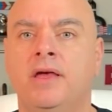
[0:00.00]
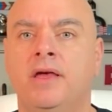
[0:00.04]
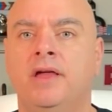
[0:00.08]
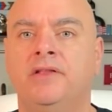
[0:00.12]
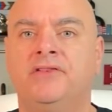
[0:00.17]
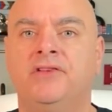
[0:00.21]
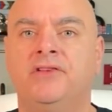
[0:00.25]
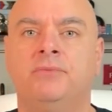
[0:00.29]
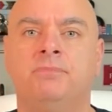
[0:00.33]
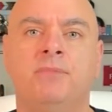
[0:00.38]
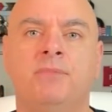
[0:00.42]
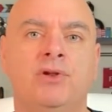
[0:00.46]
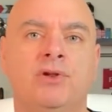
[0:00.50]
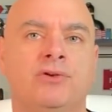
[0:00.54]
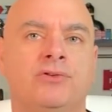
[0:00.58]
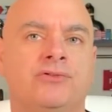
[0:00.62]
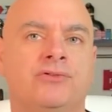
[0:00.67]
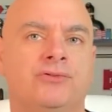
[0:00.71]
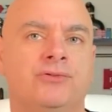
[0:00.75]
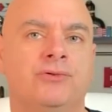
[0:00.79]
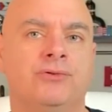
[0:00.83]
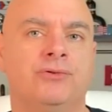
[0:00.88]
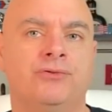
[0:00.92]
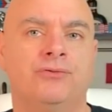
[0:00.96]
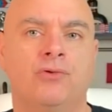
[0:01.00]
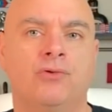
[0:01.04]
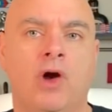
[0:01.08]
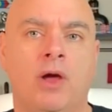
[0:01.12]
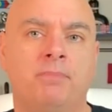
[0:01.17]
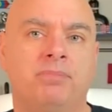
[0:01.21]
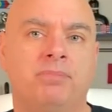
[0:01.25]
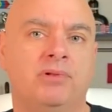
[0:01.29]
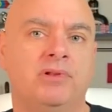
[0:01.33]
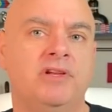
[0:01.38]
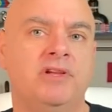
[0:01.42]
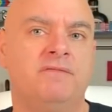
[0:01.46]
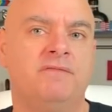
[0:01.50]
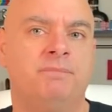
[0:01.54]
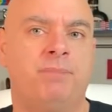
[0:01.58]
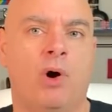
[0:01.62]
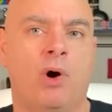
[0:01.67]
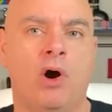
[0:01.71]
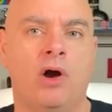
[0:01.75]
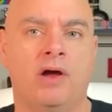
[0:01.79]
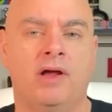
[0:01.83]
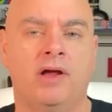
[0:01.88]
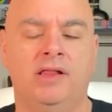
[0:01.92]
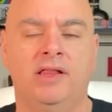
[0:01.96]
It's administered through, I believe,
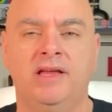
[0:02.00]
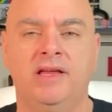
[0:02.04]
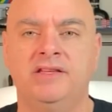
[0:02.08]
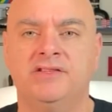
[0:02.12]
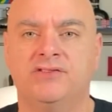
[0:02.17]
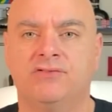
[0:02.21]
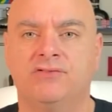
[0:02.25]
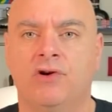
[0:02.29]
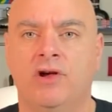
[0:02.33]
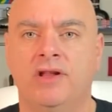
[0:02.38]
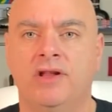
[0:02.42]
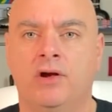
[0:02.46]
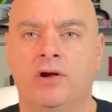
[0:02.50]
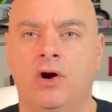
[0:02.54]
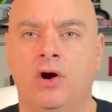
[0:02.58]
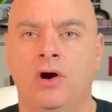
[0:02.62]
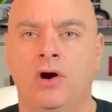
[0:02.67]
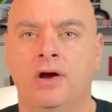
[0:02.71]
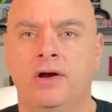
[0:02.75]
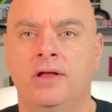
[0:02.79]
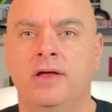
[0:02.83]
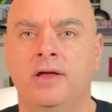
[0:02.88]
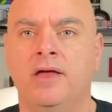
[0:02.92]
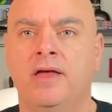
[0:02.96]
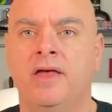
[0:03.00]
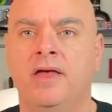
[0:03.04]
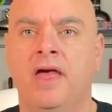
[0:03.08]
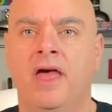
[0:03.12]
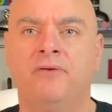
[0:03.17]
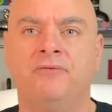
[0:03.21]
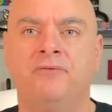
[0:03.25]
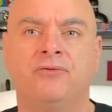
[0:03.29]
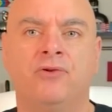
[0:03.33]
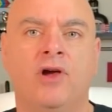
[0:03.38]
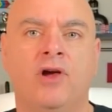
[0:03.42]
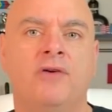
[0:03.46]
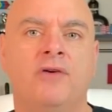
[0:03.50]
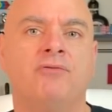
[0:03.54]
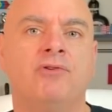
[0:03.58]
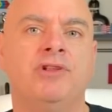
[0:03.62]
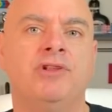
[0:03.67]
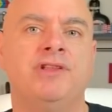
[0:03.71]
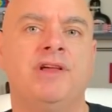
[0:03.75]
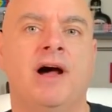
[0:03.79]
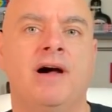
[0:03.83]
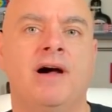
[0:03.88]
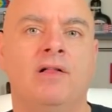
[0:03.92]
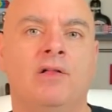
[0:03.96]
Barclays credit card, and for
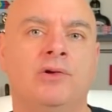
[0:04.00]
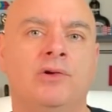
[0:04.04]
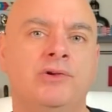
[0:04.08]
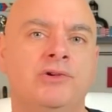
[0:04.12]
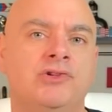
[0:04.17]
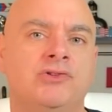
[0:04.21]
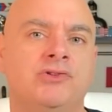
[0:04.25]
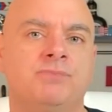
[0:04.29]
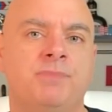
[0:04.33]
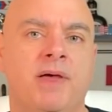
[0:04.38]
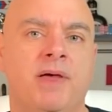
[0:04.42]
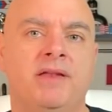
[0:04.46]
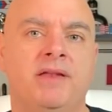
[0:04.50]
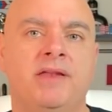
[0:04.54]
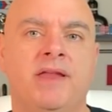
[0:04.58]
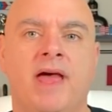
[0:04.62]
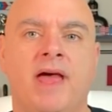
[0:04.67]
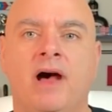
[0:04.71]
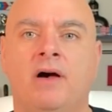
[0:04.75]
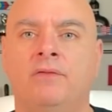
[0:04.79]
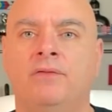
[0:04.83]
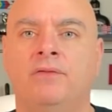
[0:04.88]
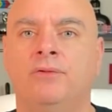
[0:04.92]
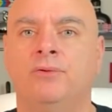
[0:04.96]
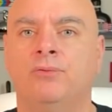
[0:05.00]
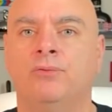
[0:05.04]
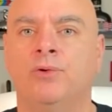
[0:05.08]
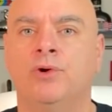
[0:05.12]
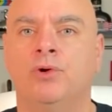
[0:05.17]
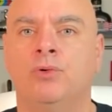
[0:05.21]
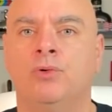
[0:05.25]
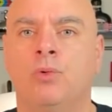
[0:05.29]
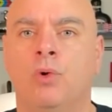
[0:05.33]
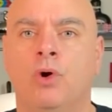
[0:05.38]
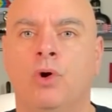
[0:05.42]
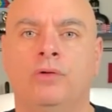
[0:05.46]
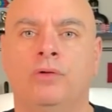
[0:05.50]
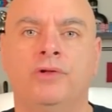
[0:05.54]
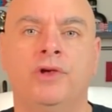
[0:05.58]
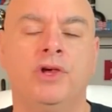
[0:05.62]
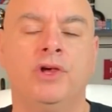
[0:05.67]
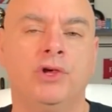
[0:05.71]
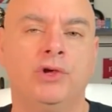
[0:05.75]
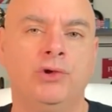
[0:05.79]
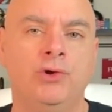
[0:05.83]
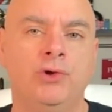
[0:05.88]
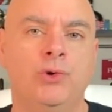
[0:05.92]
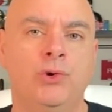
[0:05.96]
every $1 you spend out in the real world,
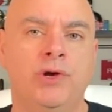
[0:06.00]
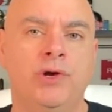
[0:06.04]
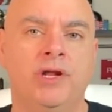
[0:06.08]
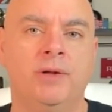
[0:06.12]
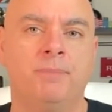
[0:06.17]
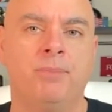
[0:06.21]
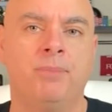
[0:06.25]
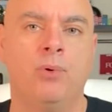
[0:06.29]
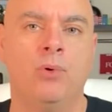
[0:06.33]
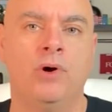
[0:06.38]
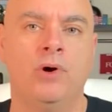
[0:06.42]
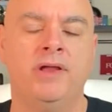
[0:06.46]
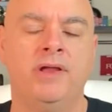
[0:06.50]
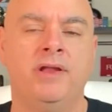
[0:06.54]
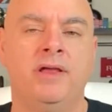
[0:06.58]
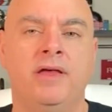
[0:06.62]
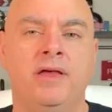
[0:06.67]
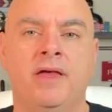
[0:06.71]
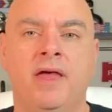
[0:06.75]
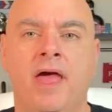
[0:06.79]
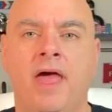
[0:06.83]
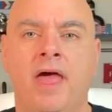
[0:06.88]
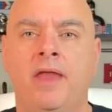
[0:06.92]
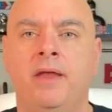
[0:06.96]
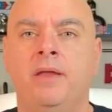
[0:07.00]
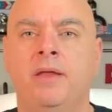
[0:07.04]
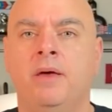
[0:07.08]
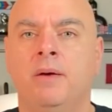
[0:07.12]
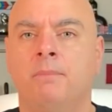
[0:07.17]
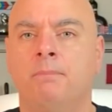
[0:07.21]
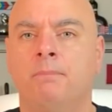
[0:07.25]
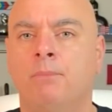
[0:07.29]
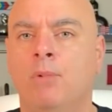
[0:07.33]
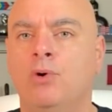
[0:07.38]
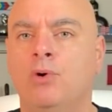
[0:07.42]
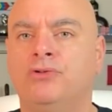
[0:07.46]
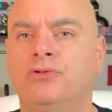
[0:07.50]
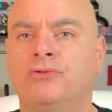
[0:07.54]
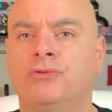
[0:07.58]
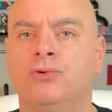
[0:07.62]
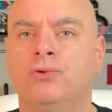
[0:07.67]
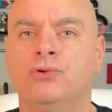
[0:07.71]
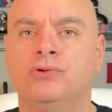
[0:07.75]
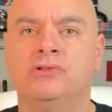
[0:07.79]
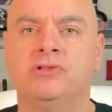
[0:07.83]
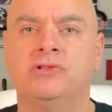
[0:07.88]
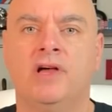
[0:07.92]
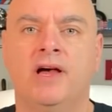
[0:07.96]
you get a point. And most
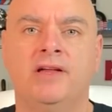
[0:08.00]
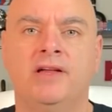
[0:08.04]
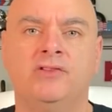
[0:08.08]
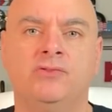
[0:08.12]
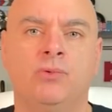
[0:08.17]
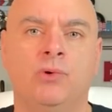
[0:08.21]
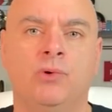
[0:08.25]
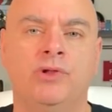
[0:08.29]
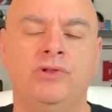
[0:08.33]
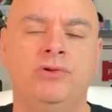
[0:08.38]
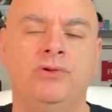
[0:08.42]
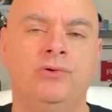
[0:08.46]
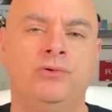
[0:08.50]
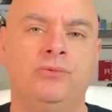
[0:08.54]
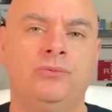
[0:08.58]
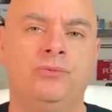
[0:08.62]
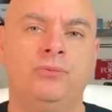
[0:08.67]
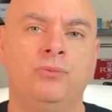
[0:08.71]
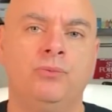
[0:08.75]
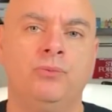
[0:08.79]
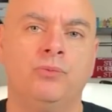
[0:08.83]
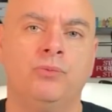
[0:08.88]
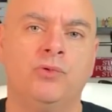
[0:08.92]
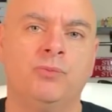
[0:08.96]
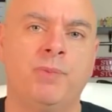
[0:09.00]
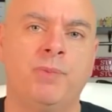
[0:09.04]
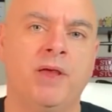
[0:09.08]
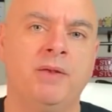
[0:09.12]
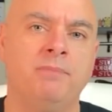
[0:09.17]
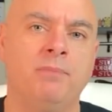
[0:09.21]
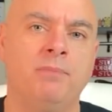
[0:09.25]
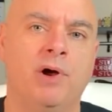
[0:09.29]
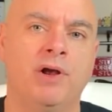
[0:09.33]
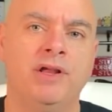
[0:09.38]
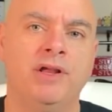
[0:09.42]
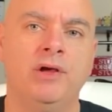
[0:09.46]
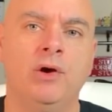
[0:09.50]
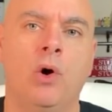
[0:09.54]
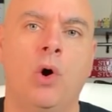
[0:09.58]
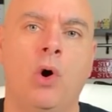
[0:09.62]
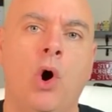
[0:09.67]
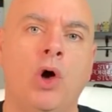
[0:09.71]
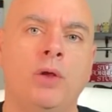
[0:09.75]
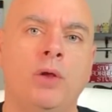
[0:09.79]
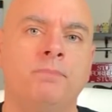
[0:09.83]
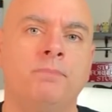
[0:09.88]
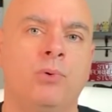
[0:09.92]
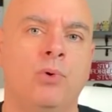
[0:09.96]
cruise lines, when you spend money
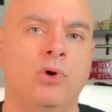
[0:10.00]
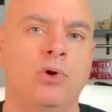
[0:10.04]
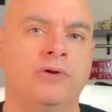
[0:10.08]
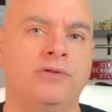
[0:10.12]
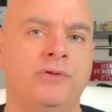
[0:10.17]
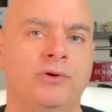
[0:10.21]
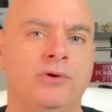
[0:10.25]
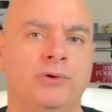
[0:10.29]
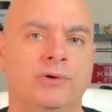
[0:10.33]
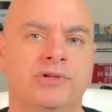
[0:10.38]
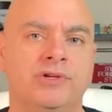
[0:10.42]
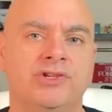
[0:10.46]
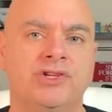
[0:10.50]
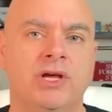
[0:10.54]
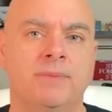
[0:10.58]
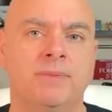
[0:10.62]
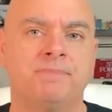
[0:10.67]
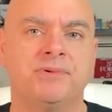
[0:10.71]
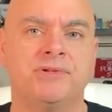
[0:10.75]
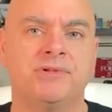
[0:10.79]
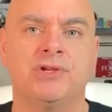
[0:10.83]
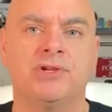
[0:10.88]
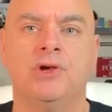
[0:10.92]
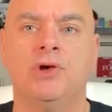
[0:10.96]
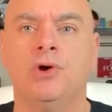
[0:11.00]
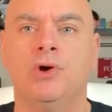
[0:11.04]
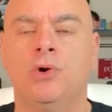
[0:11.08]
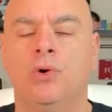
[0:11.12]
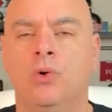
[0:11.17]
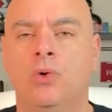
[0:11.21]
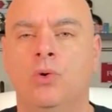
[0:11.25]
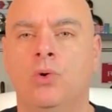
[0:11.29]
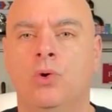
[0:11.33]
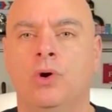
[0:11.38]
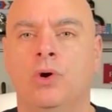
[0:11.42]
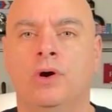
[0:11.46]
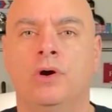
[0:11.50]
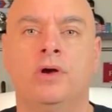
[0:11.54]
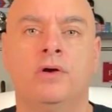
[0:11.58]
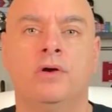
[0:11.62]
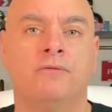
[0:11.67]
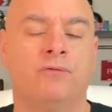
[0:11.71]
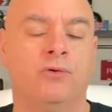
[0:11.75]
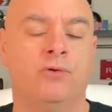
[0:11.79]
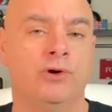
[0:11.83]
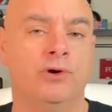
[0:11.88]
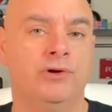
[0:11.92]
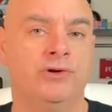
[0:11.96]
on board their ships or
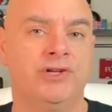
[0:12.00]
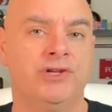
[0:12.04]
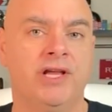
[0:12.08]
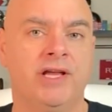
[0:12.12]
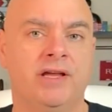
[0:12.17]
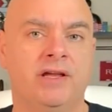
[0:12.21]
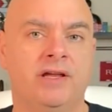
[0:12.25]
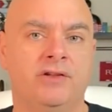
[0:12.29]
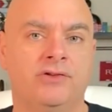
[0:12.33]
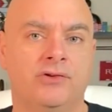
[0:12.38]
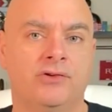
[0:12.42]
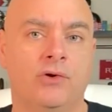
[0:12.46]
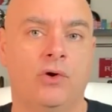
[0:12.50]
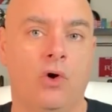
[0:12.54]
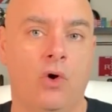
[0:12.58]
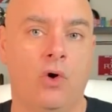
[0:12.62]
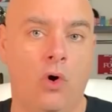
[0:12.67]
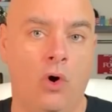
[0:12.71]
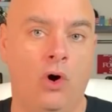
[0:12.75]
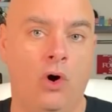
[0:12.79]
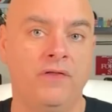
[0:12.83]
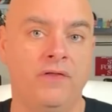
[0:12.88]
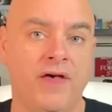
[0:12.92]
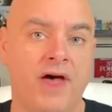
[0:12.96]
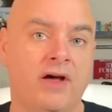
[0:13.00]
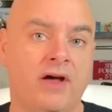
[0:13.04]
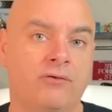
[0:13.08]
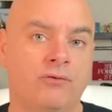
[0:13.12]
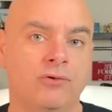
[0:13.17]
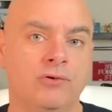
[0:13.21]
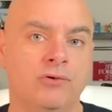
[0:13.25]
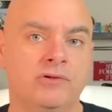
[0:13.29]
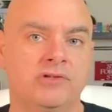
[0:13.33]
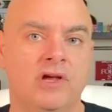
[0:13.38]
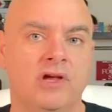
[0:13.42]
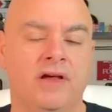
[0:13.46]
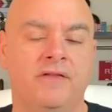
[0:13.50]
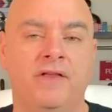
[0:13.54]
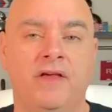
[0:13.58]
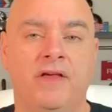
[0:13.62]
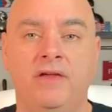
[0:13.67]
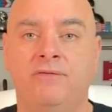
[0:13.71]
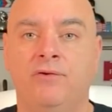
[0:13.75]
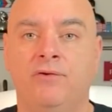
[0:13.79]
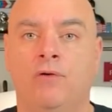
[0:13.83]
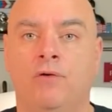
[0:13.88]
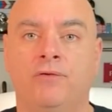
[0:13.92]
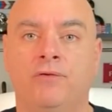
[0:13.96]
for your tickets on that cruise line,
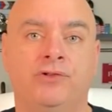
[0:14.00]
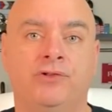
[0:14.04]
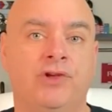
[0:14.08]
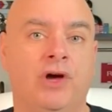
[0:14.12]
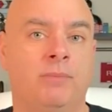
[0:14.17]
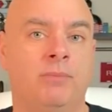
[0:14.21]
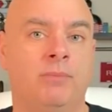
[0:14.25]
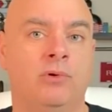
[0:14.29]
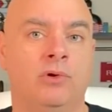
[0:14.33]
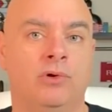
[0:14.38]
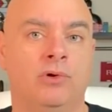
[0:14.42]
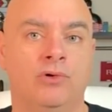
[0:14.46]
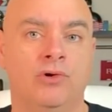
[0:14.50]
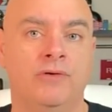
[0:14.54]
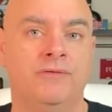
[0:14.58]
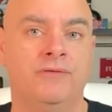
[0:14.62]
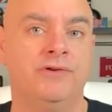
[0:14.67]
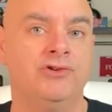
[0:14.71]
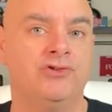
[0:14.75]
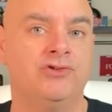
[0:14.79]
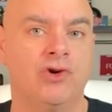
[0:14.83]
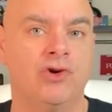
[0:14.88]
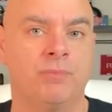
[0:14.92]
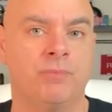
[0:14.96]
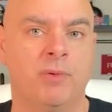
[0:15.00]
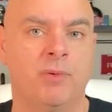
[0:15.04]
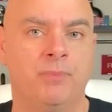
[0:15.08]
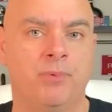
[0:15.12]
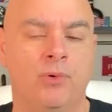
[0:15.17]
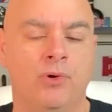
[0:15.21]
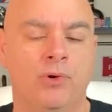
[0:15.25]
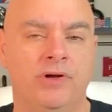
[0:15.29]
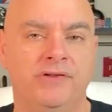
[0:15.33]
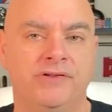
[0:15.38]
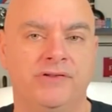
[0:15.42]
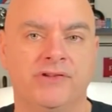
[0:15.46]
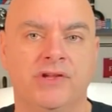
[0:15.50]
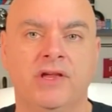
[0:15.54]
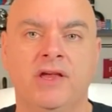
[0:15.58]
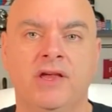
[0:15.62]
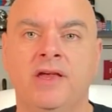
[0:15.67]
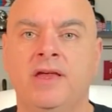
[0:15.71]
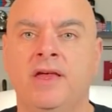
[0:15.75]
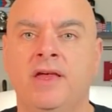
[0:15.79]
they even offer double or even triple points.